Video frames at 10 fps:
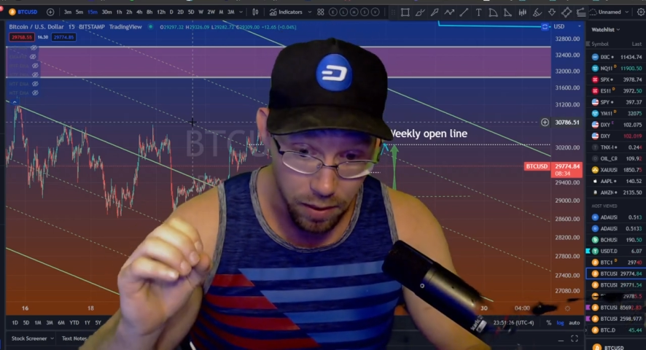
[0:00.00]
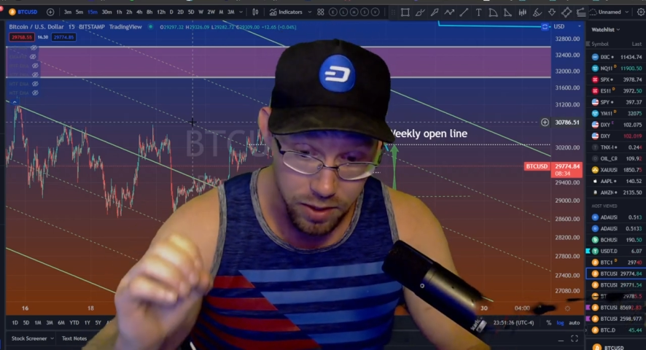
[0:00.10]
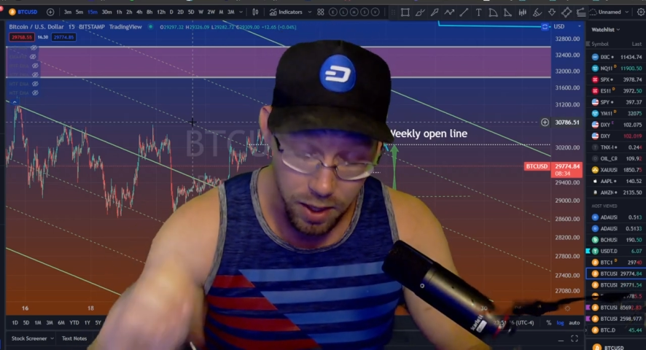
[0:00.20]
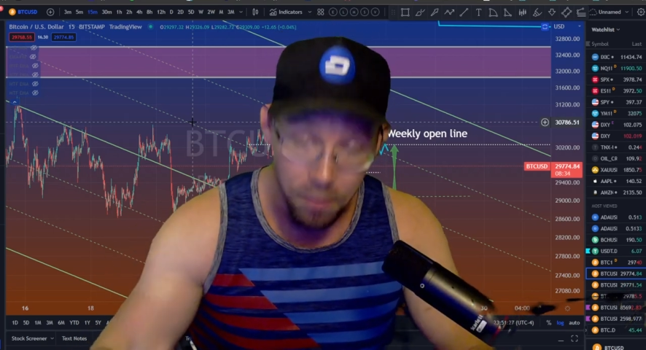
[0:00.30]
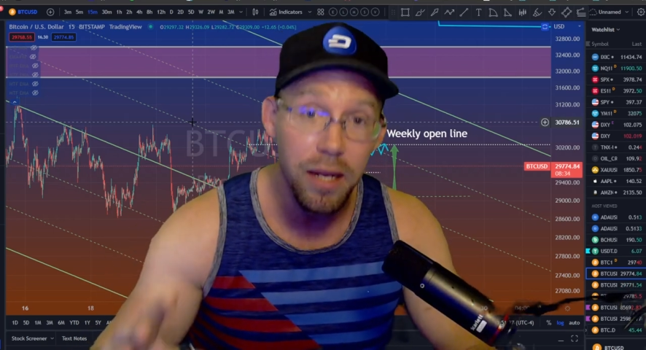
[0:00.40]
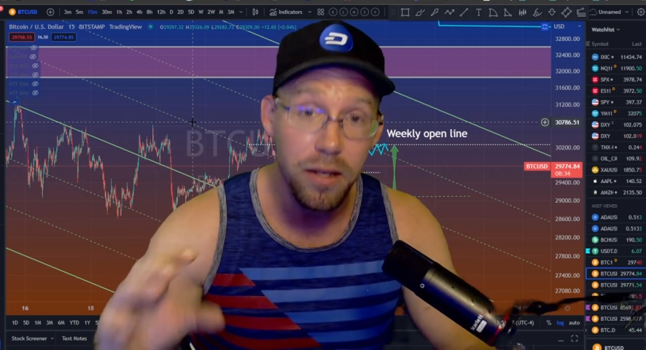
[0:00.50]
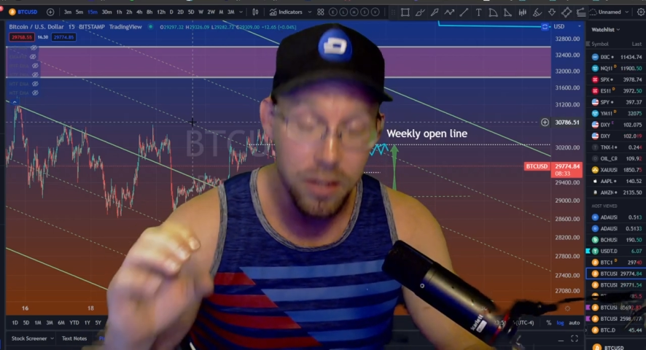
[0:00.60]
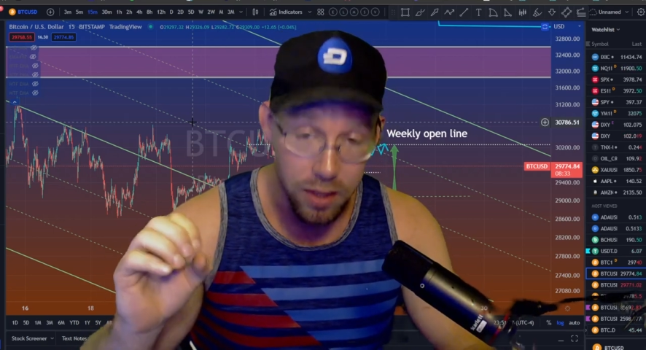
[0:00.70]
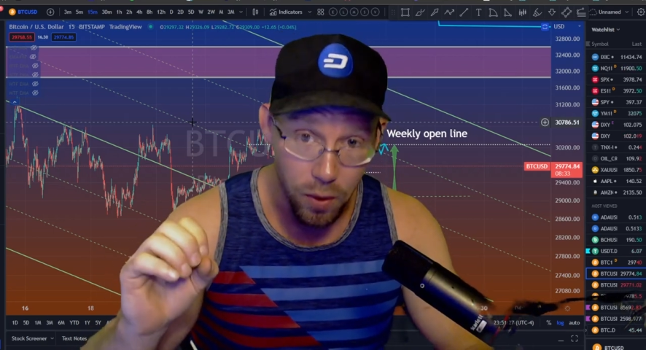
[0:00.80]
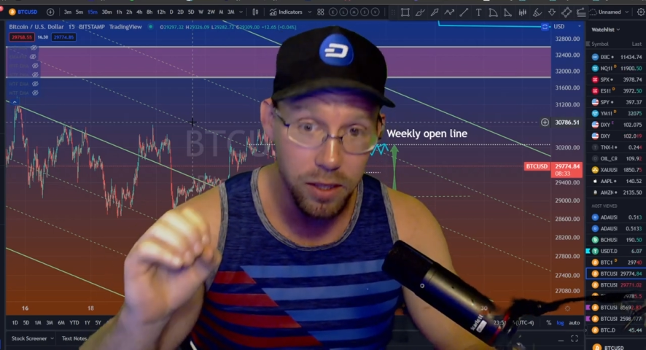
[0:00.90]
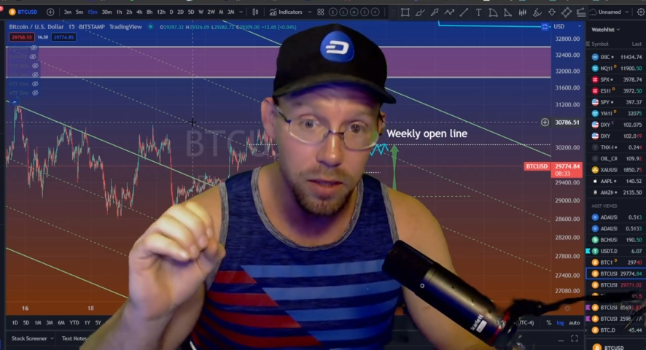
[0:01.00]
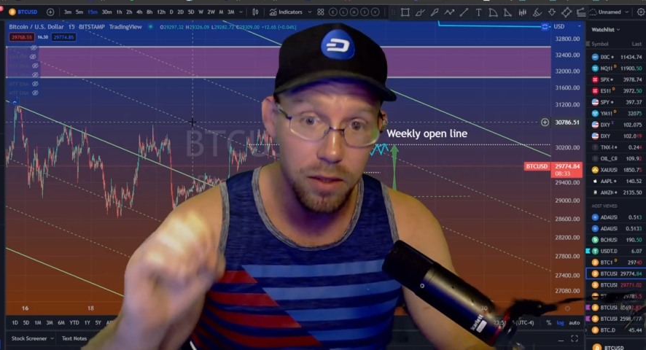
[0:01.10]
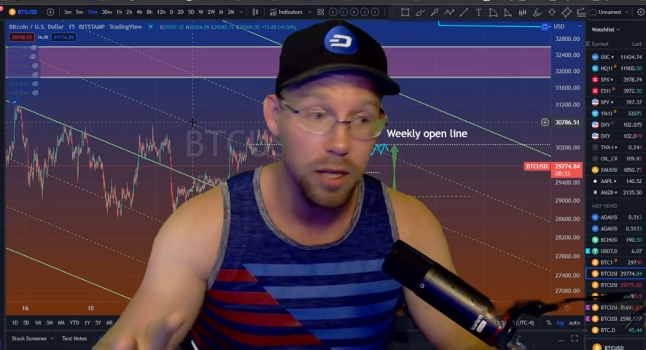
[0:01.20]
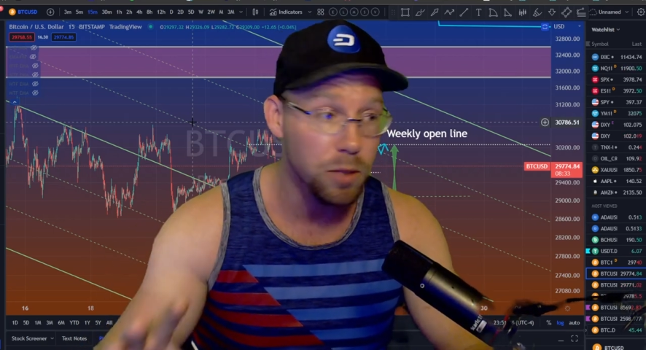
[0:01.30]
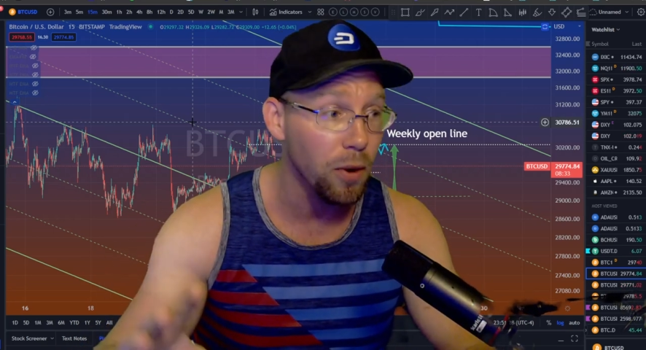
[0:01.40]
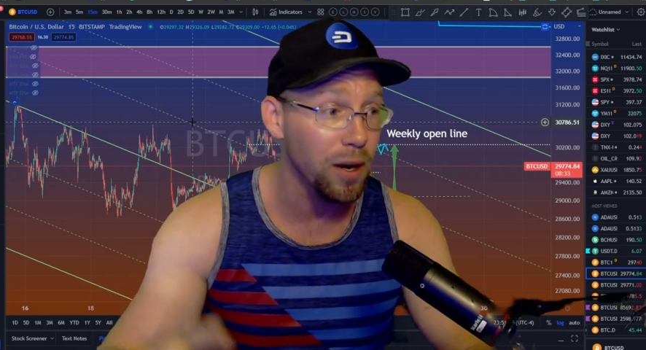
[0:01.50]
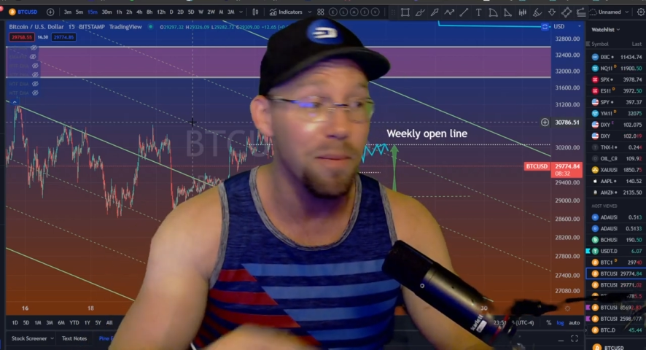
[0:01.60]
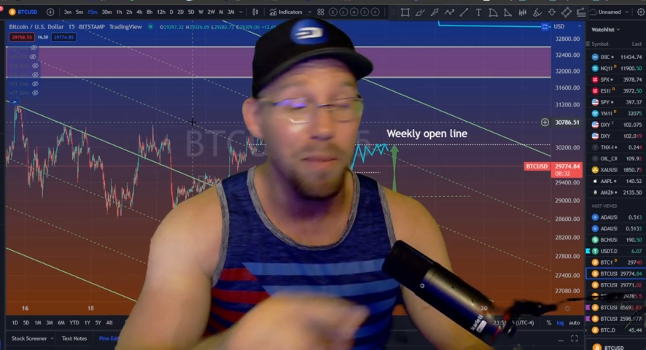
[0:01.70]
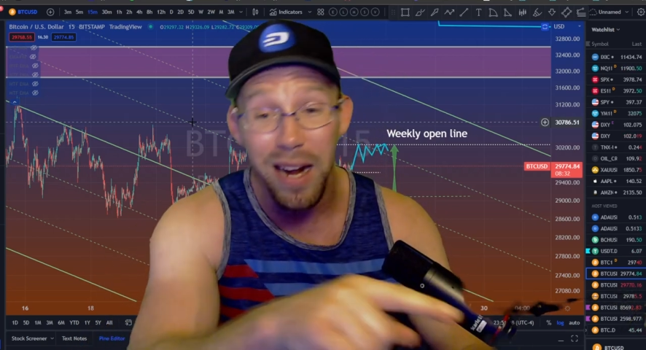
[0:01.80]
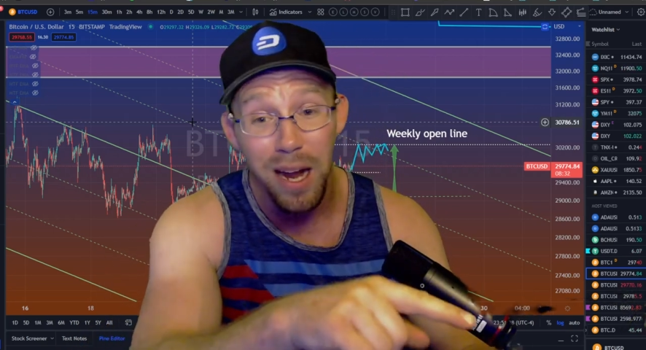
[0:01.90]
Something is going to explode.
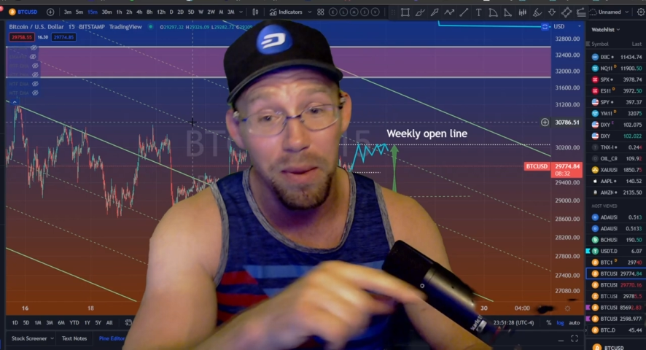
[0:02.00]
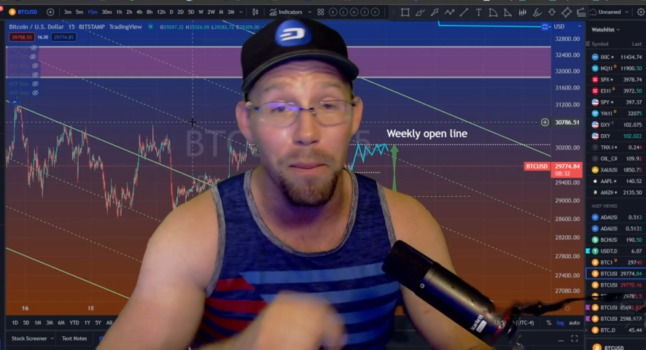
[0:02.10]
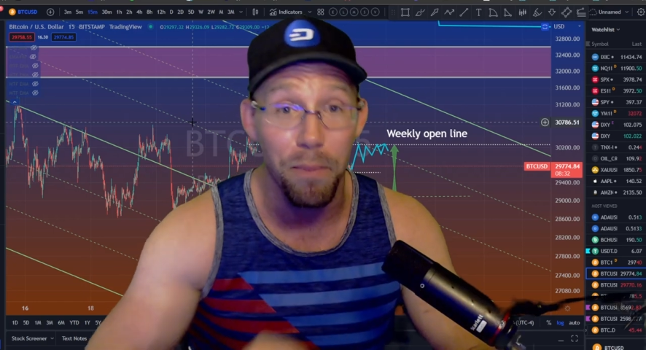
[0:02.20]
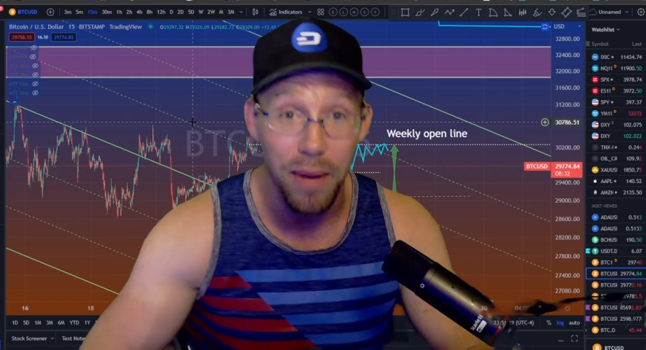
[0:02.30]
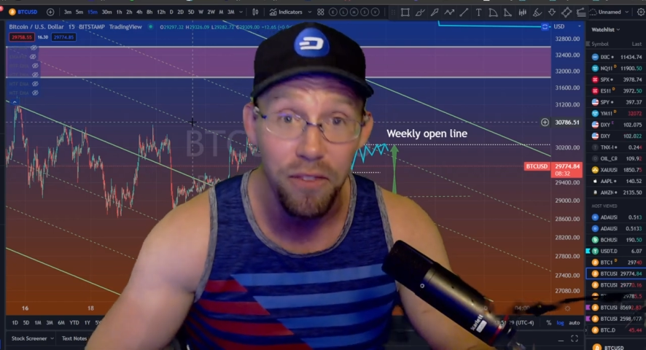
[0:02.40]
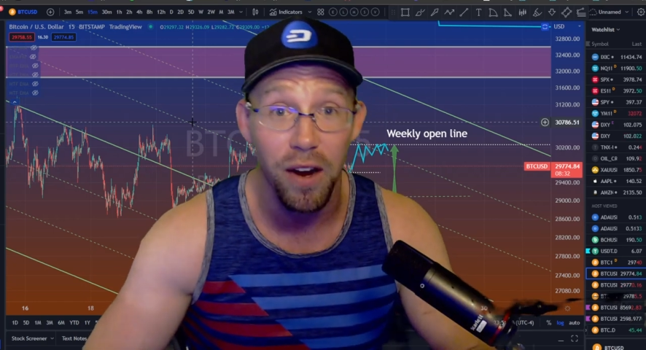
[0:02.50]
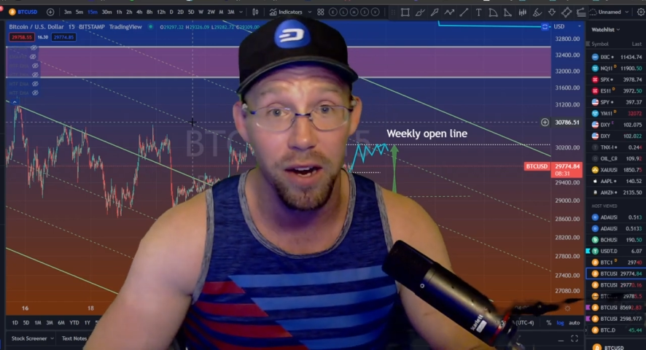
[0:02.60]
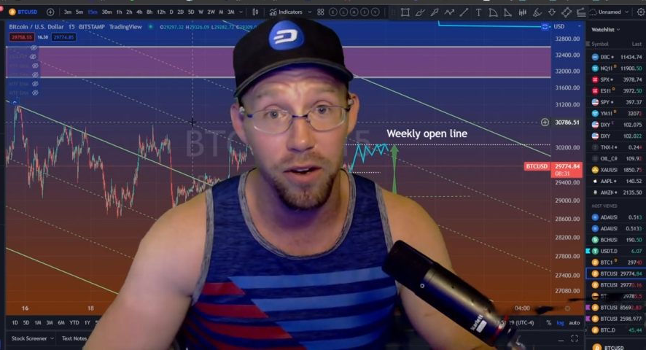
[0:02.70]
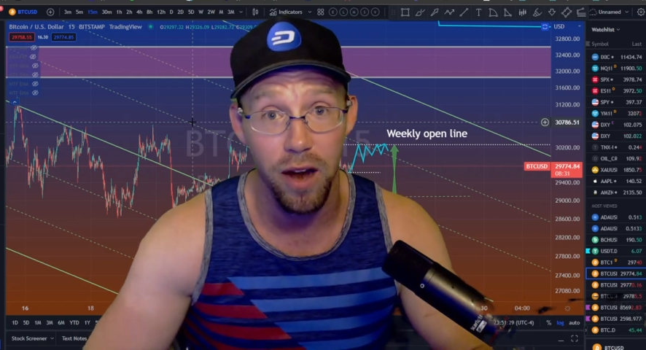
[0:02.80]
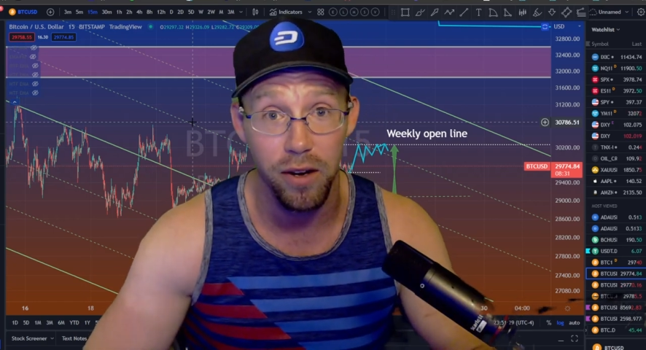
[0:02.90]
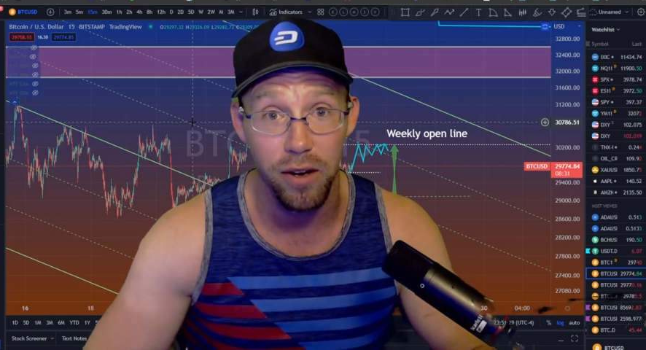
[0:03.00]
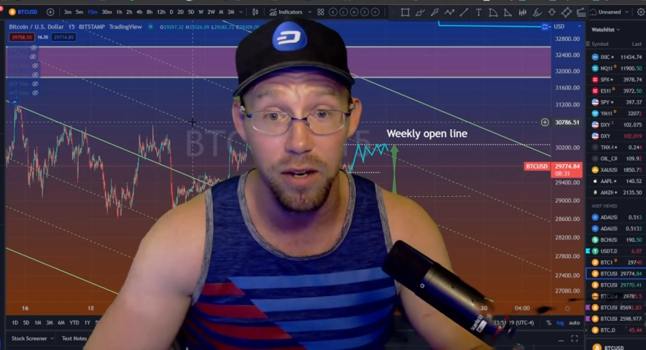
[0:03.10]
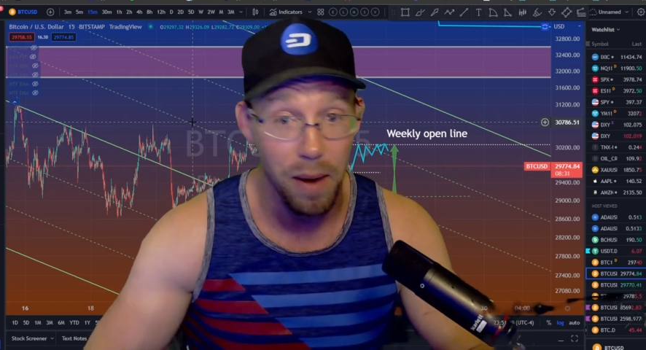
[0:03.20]
It might not be a big firecracker.